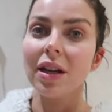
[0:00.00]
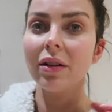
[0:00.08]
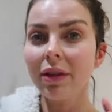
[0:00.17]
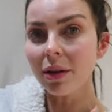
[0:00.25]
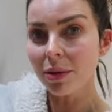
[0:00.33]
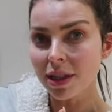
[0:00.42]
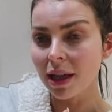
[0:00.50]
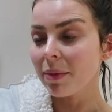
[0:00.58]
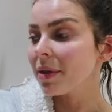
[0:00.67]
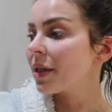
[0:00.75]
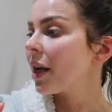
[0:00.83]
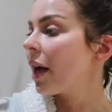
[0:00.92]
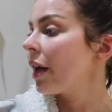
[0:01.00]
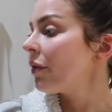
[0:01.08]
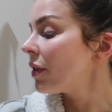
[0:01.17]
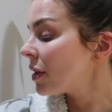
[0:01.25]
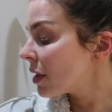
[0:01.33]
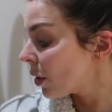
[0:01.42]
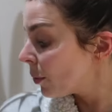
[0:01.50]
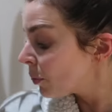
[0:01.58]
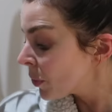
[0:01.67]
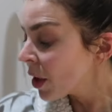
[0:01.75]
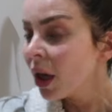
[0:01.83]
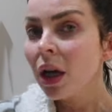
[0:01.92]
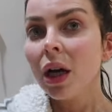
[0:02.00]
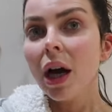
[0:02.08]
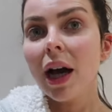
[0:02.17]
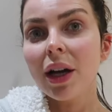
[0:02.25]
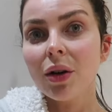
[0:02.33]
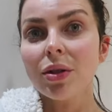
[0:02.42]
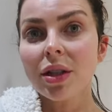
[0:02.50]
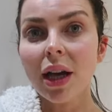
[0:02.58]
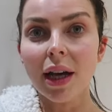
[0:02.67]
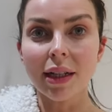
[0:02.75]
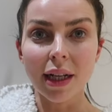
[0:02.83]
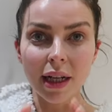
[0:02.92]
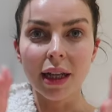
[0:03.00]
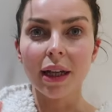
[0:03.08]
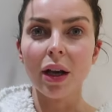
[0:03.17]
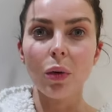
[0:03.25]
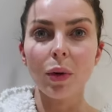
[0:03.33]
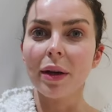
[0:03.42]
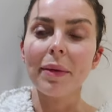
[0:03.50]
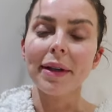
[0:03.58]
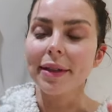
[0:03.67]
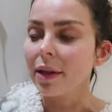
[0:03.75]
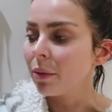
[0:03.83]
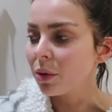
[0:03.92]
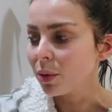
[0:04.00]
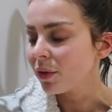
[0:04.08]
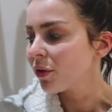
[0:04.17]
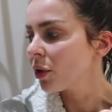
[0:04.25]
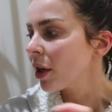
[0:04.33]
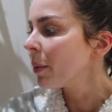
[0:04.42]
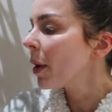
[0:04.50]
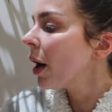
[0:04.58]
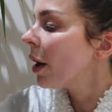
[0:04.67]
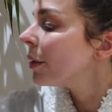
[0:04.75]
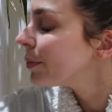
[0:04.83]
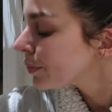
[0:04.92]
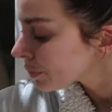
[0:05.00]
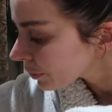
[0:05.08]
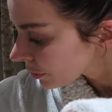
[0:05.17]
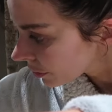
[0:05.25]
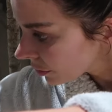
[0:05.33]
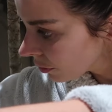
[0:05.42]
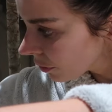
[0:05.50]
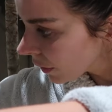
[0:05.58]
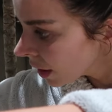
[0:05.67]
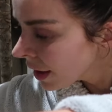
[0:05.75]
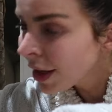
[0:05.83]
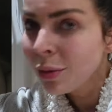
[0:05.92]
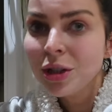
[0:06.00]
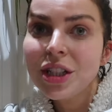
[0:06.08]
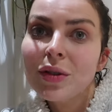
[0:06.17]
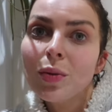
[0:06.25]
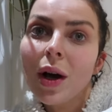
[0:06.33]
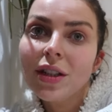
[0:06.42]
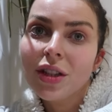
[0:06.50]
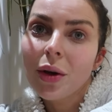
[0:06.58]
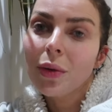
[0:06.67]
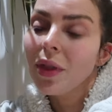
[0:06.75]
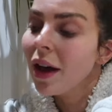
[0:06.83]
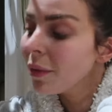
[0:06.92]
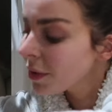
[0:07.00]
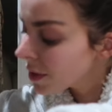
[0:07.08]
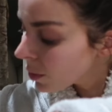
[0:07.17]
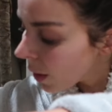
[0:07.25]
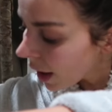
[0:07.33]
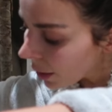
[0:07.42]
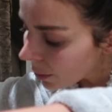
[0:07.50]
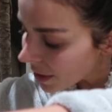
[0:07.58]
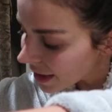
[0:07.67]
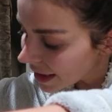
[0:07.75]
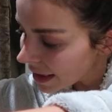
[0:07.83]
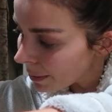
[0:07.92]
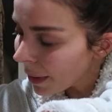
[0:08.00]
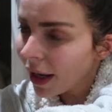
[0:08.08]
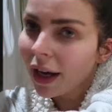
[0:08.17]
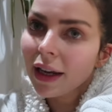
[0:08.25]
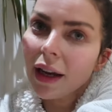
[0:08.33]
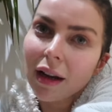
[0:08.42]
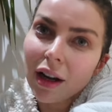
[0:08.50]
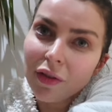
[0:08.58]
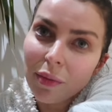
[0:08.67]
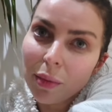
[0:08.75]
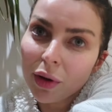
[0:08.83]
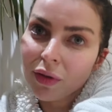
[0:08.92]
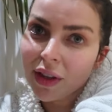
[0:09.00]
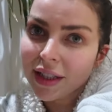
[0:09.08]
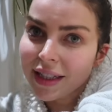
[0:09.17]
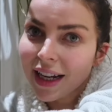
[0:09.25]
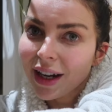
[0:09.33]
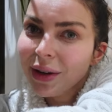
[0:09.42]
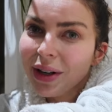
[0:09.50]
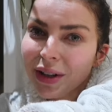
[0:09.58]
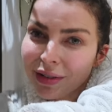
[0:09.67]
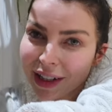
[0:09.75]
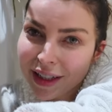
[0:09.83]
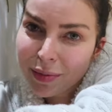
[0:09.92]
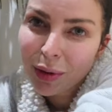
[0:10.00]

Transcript: I really want to keep this alive. So I also had it in like a wicker basket which was falling apart, which is what, so that was why I wanted to buy, I can't even move this now, Rick's